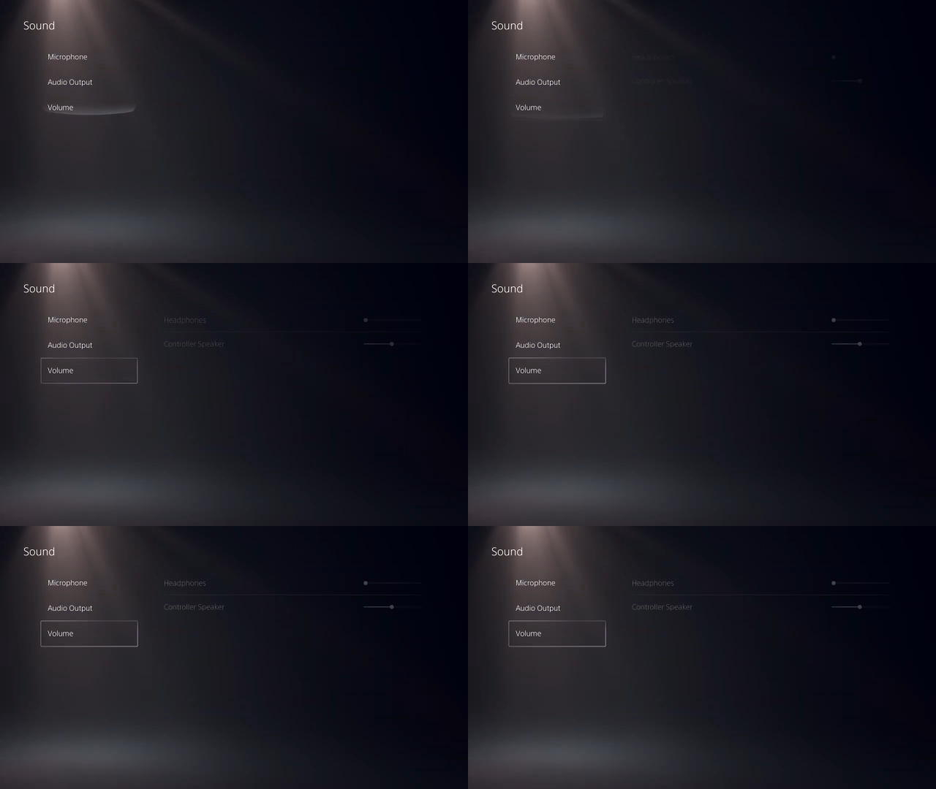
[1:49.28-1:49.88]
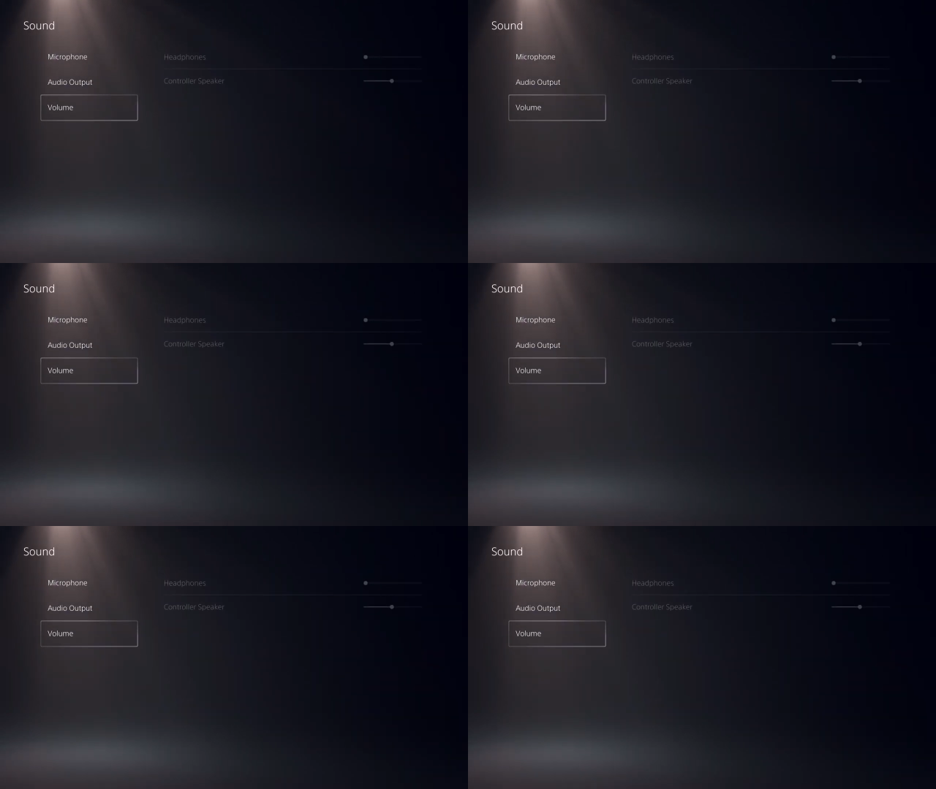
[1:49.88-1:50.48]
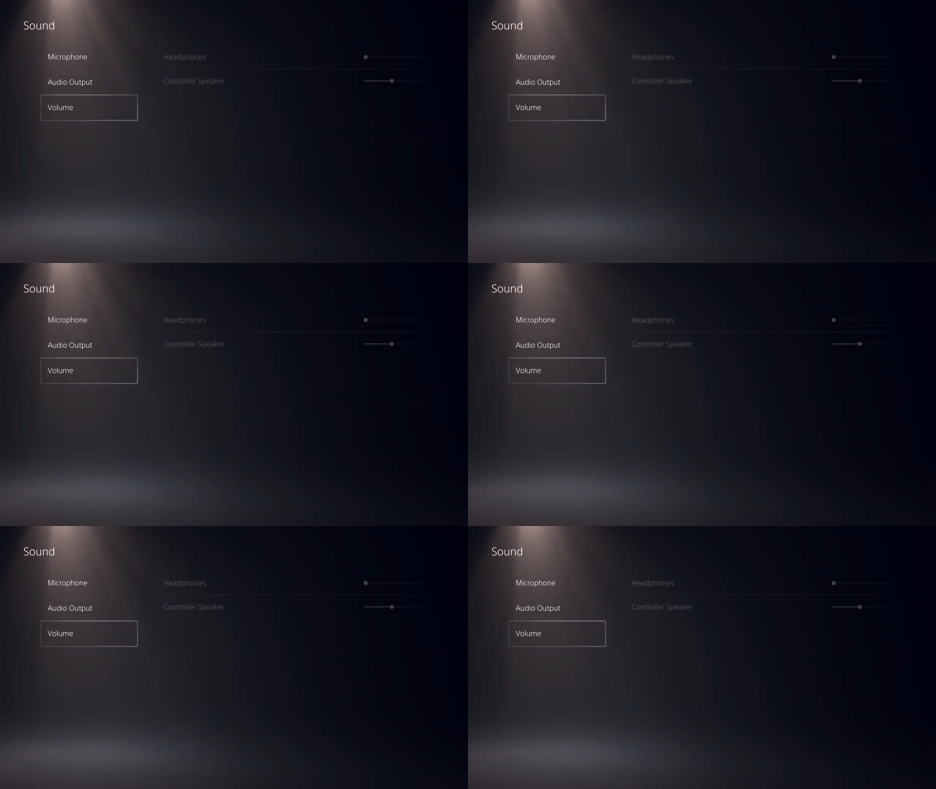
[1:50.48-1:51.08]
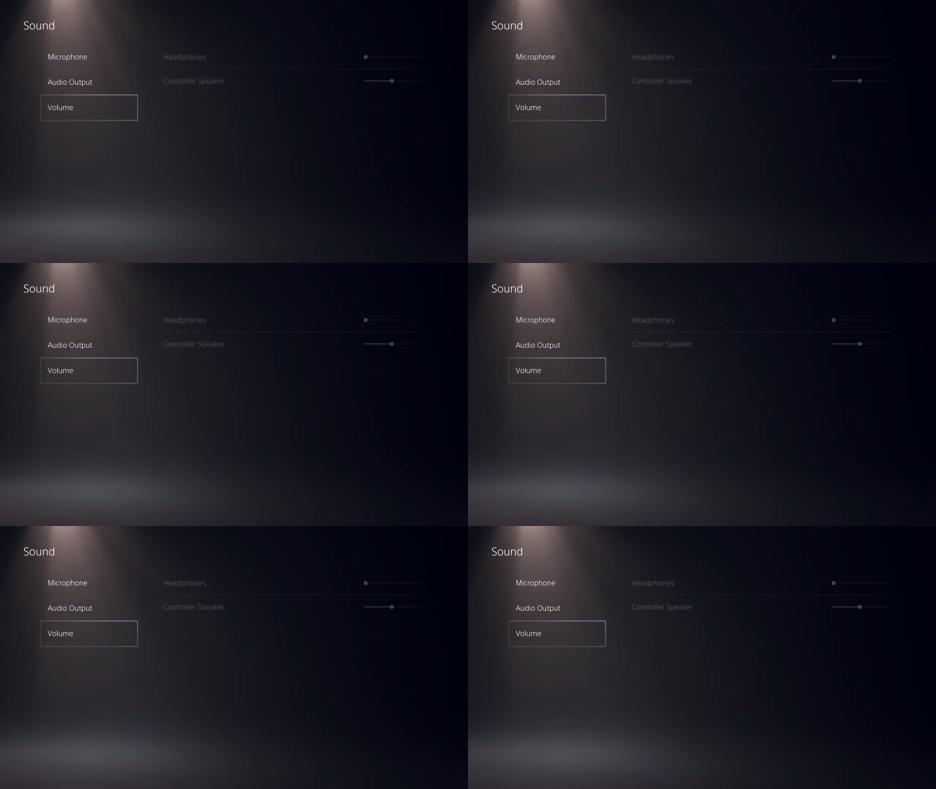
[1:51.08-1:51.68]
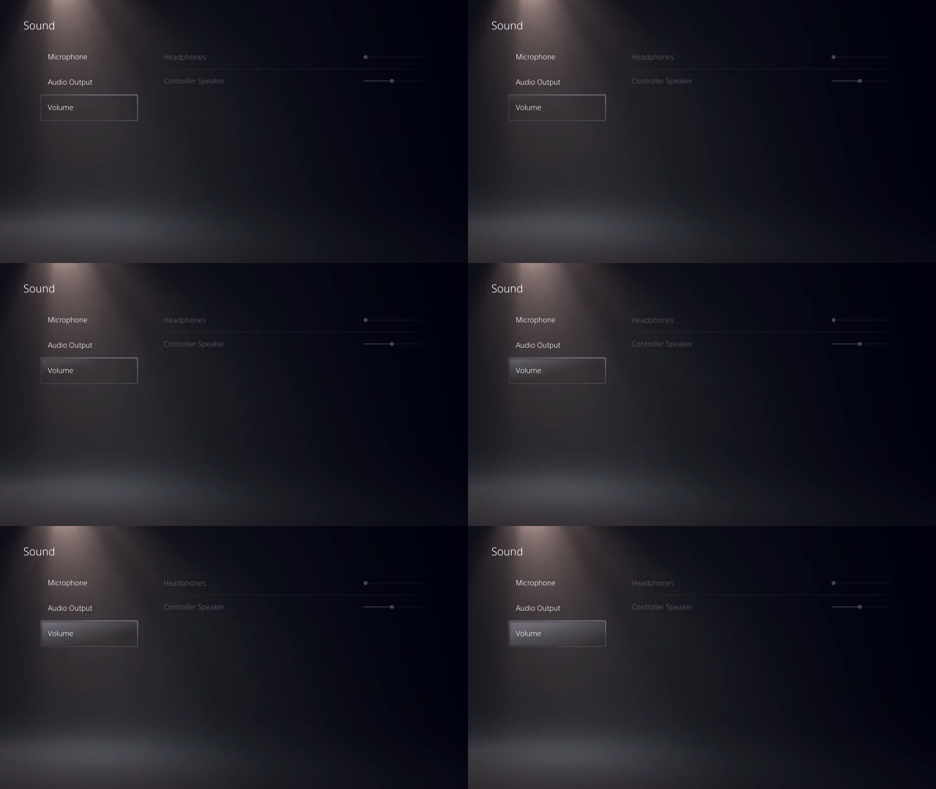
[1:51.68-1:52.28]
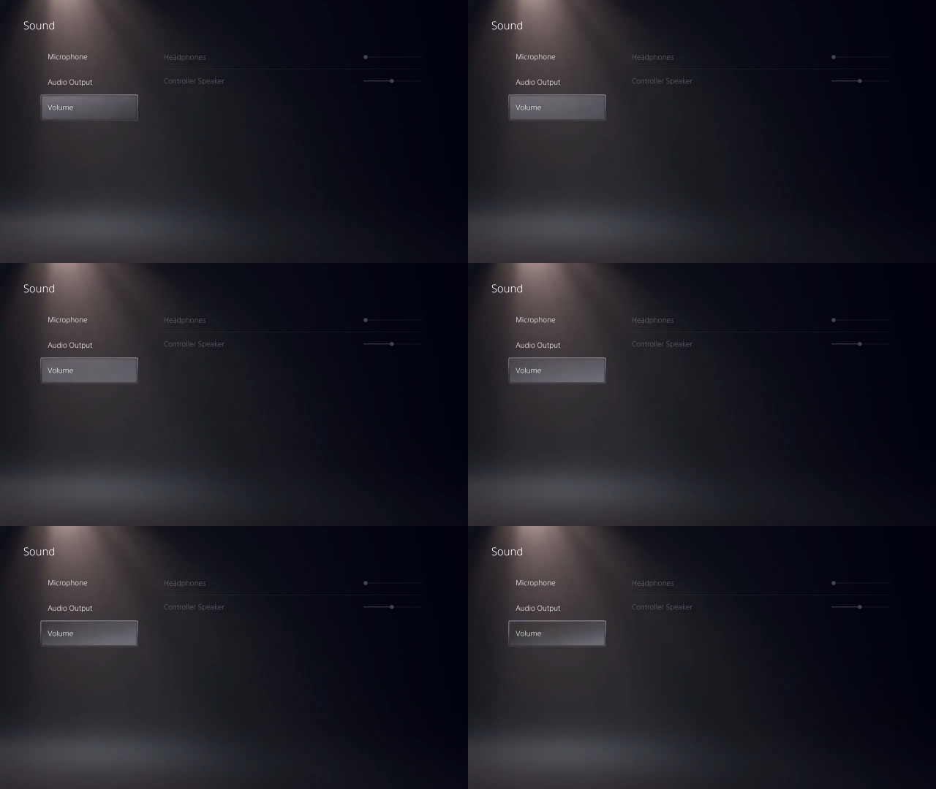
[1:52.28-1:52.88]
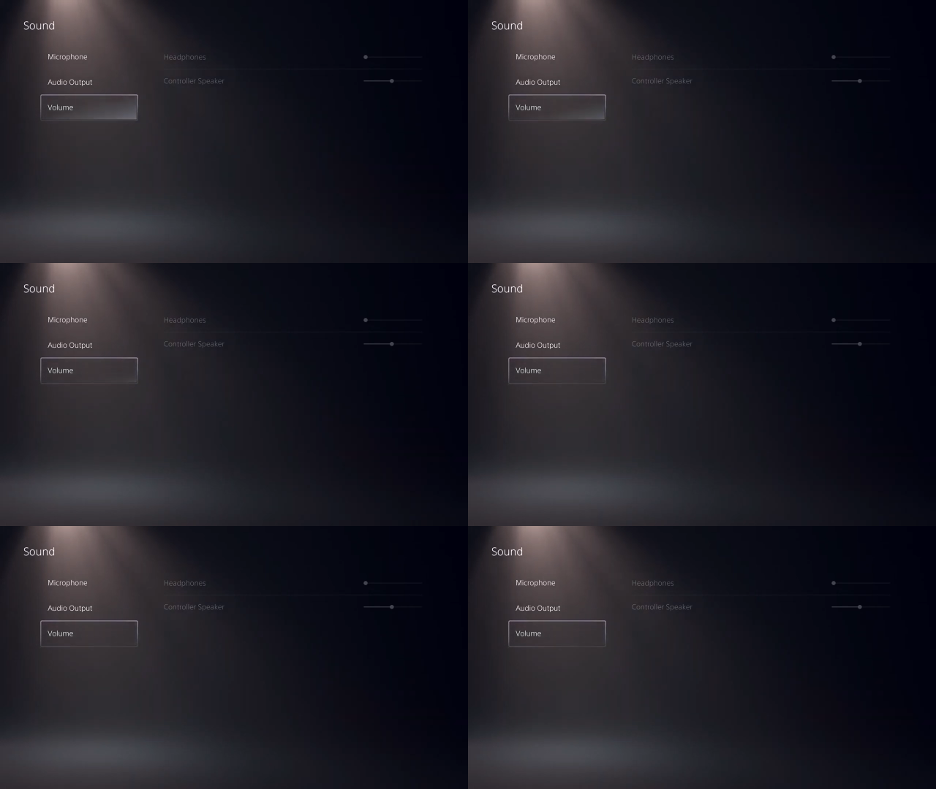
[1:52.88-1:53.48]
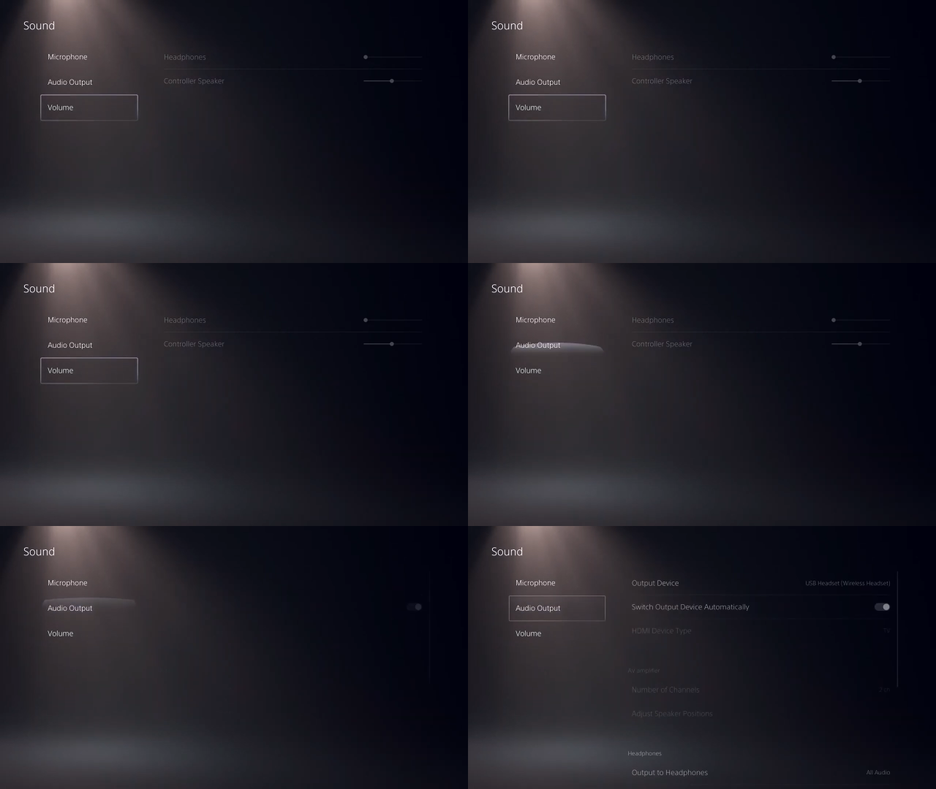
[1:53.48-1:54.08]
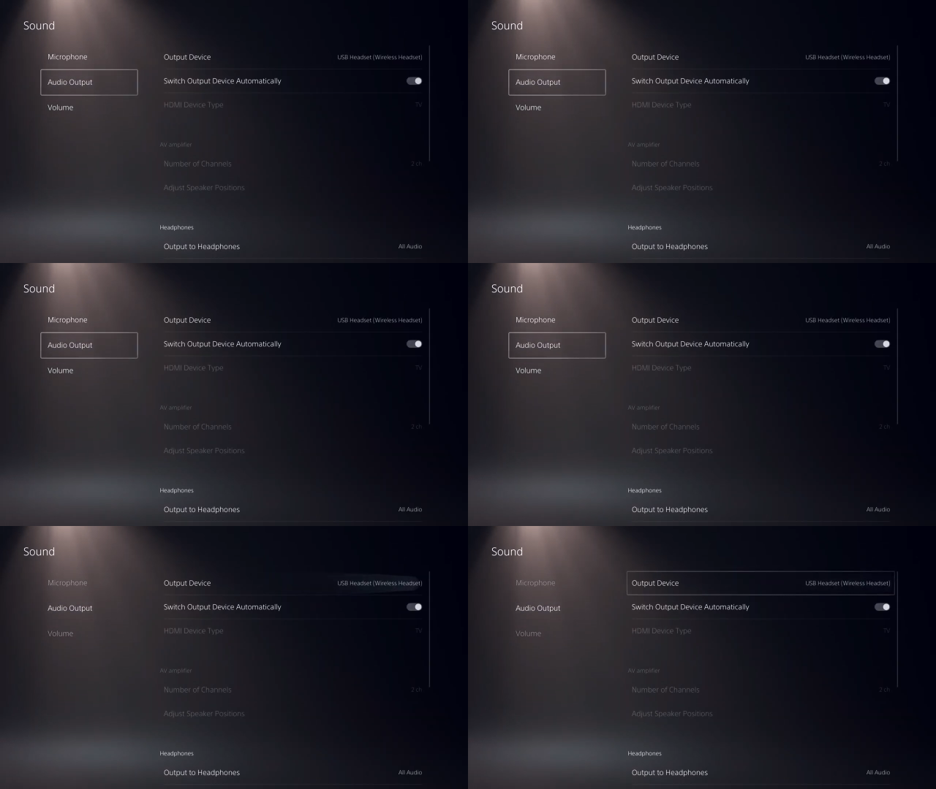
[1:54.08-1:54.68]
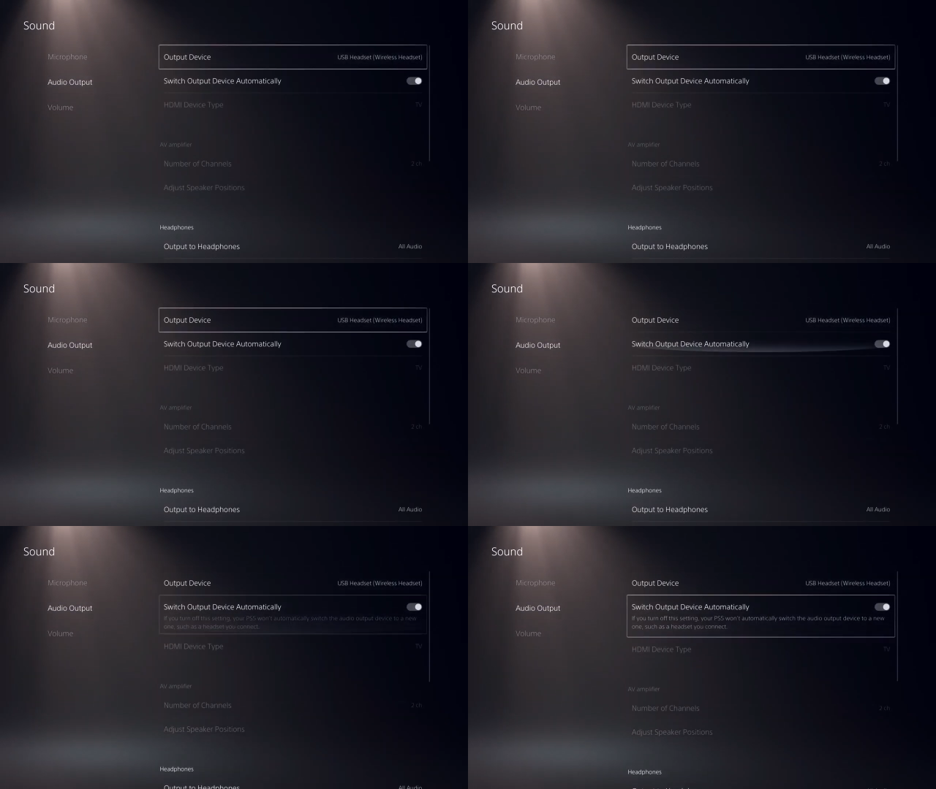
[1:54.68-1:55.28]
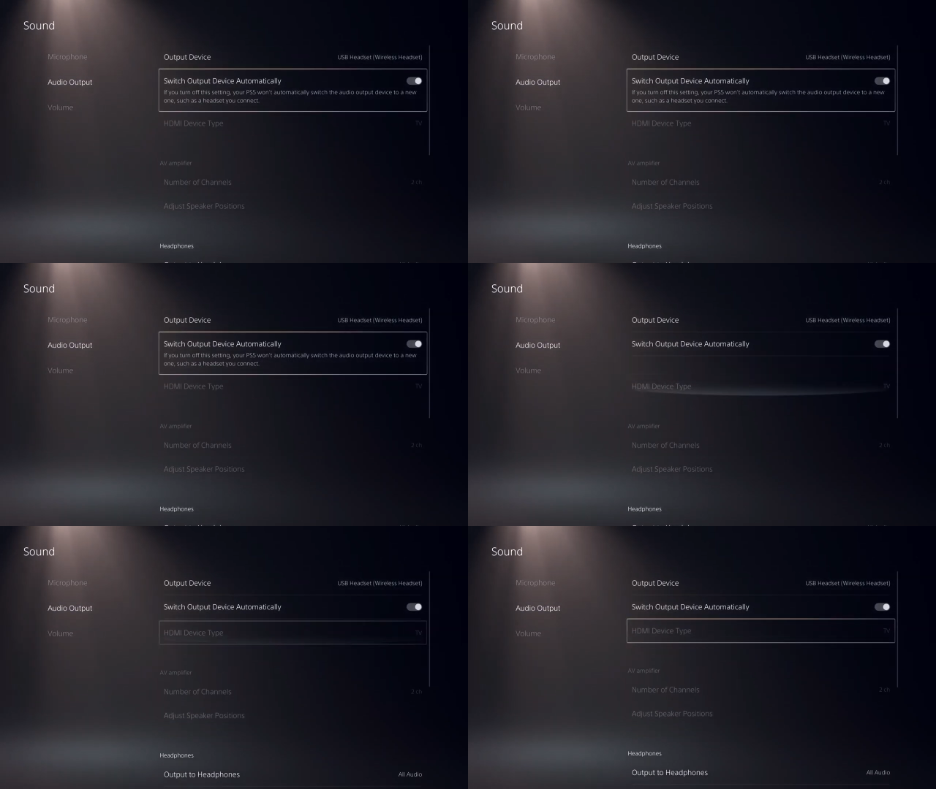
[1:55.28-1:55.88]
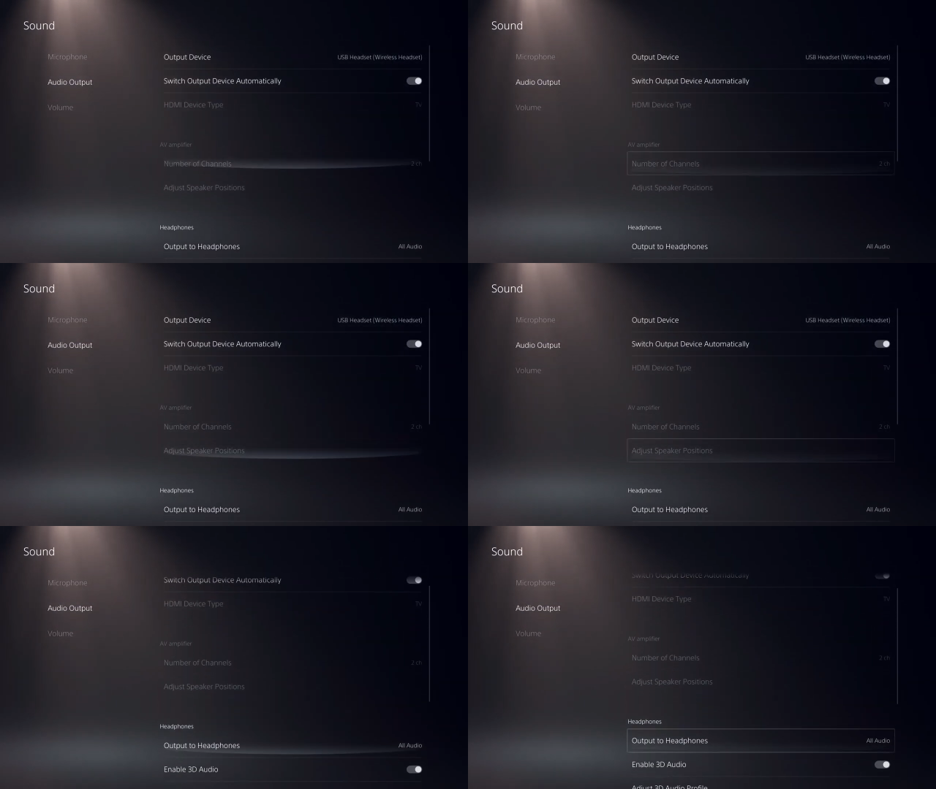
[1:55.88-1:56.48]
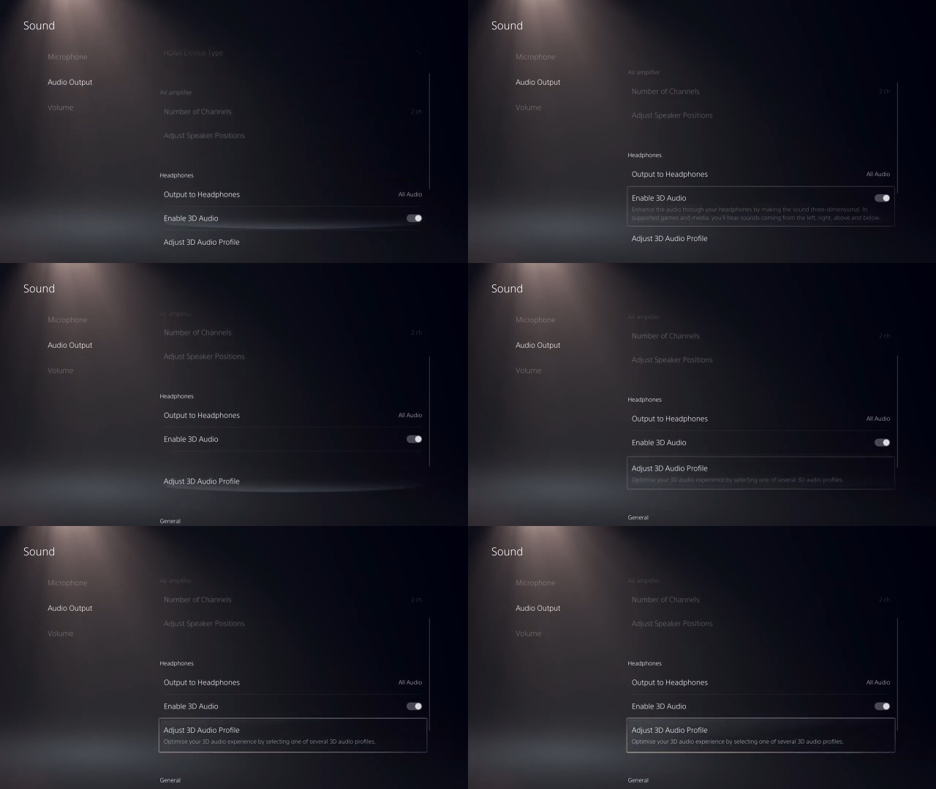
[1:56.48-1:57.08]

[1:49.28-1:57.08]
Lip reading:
No face is visible, so there are no lips to read.